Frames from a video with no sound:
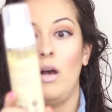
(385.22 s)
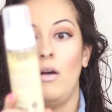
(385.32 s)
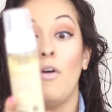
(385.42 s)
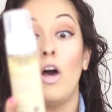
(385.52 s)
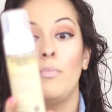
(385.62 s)

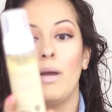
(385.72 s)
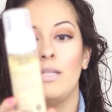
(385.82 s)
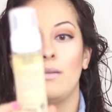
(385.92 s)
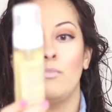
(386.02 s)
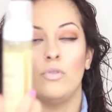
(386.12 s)

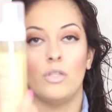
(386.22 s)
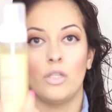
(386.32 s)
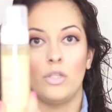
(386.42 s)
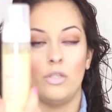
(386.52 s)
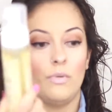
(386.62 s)
volumizing mousse,
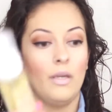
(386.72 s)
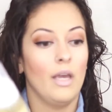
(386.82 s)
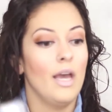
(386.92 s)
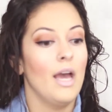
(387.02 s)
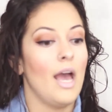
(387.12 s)
excuse me.
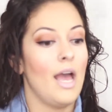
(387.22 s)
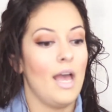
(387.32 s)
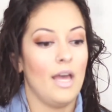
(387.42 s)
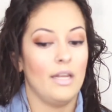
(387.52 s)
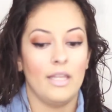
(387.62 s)

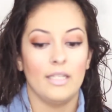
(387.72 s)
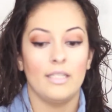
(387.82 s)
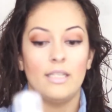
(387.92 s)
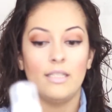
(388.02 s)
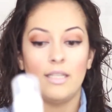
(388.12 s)
And this
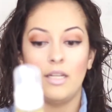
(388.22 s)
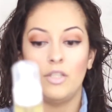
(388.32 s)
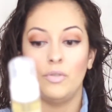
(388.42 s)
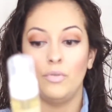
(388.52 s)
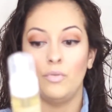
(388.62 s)
is said
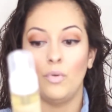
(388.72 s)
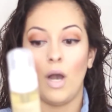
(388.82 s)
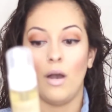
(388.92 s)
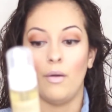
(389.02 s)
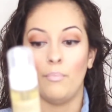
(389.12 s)
to
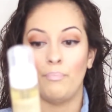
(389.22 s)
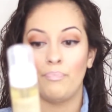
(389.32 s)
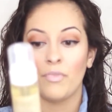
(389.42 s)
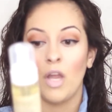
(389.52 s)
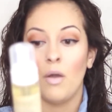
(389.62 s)

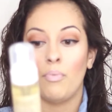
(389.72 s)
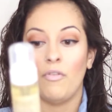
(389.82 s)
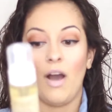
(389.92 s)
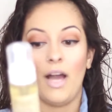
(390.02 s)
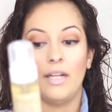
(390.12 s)

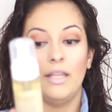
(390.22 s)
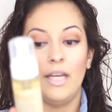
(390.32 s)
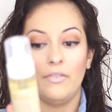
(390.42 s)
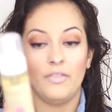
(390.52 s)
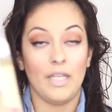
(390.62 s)
provide
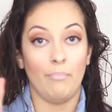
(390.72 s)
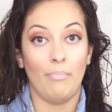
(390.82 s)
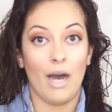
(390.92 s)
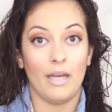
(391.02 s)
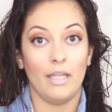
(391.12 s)
lift and
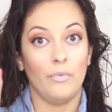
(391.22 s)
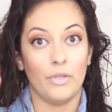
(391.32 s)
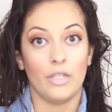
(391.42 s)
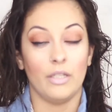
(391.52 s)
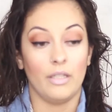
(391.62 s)
body,
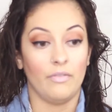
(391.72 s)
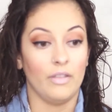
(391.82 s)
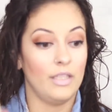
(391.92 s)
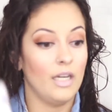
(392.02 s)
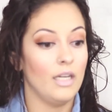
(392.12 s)
which it
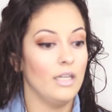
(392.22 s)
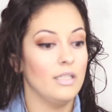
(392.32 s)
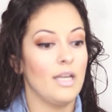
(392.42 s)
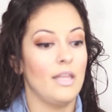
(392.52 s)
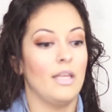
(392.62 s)
definitely
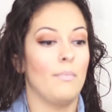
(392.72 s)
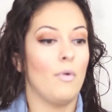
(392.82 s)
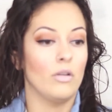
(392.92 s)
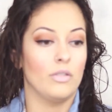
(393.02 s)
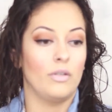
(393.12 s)
does. And then I'm
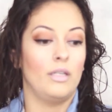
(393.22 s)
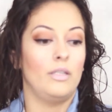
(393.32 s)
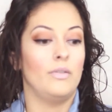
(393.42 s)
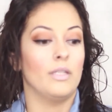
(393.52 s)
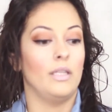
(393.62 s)
also going to
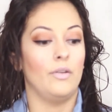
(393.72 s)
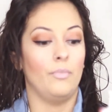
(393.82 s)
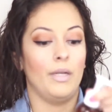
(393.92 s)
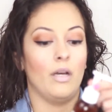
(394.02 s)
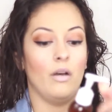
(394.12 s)
use a little bit